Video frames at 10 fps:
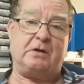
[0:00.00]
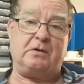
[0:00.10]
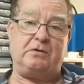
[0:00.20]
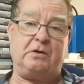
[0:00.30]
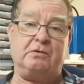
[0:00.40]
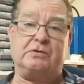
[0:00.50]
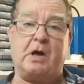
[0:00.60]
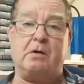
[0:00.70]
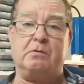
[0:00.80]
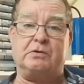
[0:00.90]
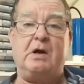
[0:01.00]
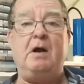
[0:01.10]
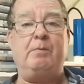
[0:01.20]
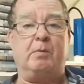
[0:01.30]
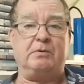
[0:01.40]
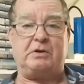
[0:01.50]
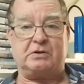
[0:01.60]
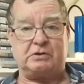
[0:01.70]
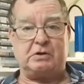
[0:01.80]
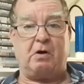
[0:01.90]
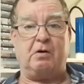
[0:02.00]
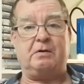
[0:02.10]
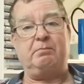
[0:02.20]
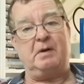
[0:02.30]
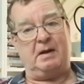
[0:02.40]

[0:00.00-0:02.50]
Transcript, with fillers: and use those, put them into your stock,